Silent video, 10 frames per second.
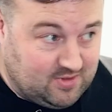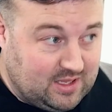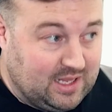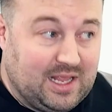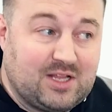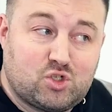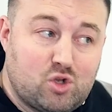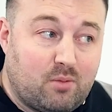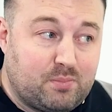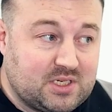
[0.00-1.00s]
It's
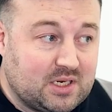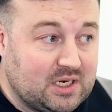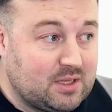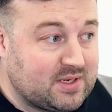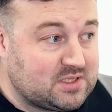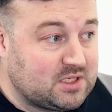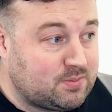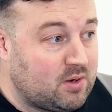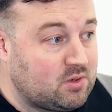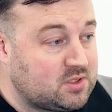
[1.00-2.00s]
not particularly the best
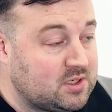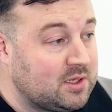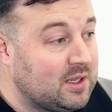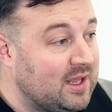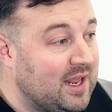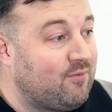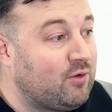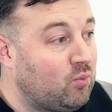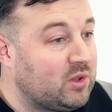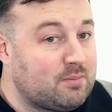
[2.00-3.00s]
experience to,
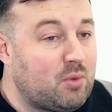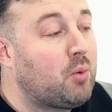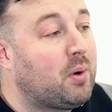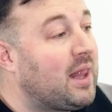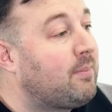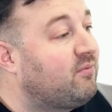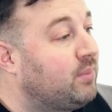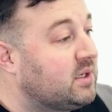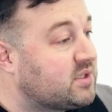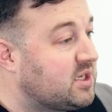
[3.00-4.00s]
even with the mobile app of
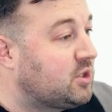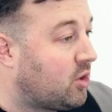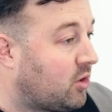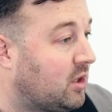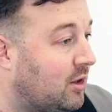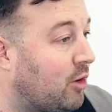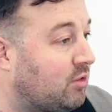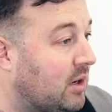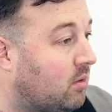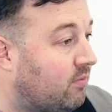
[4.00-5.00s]
BC, you're not going to load
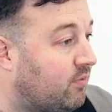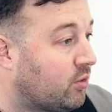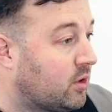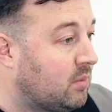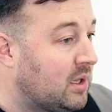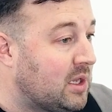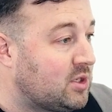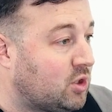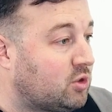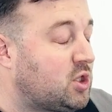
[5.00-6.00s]
that up for them. It's
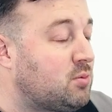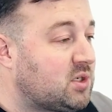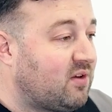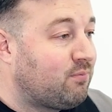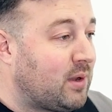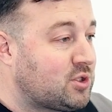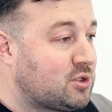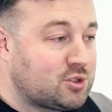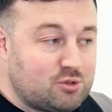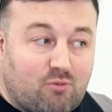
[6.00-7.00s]
got too much information
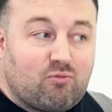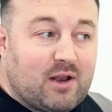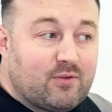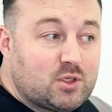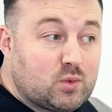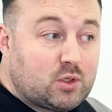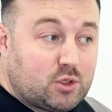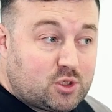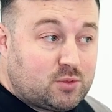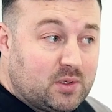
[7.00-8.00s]
that's not relevant to a
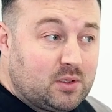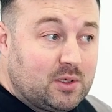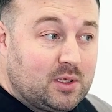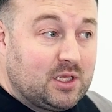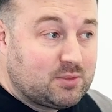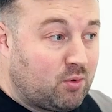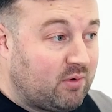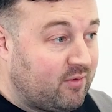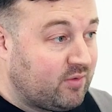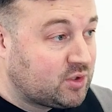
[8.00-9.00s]
customer. It's more
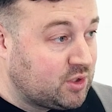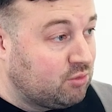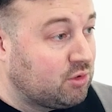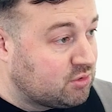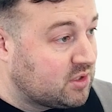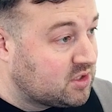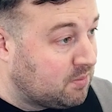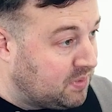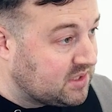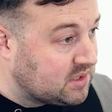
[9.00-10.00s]
relevant to you using it as a
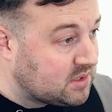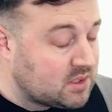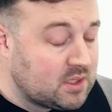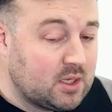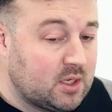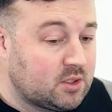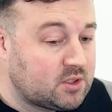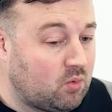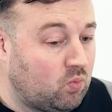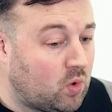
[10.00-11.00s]
business.
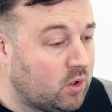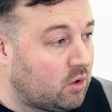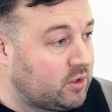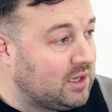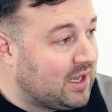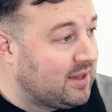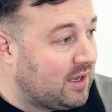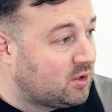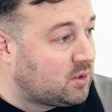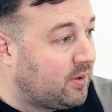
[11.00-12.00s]
So why can't you lay that
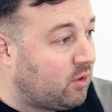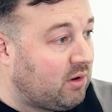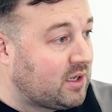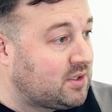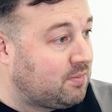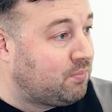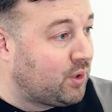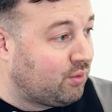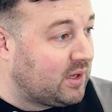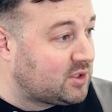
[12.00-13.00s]
on top and create a
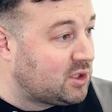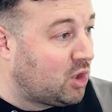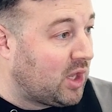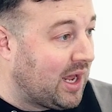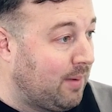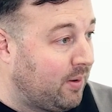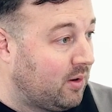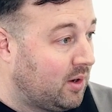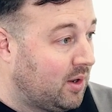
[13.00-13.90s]
product catalogue app